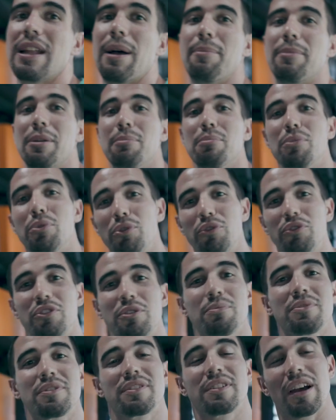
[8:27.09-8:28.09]
that I'm going to move
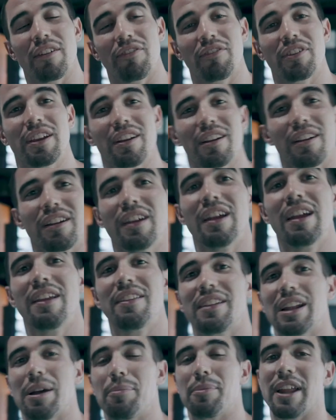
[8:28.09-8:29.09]
some stuff here,
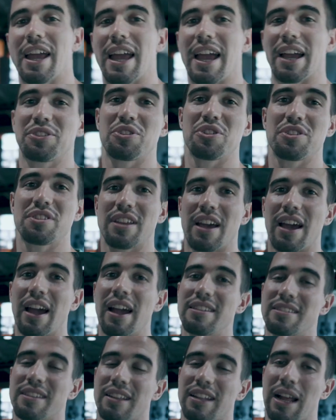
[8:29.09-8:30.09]
that I'm going to exercise,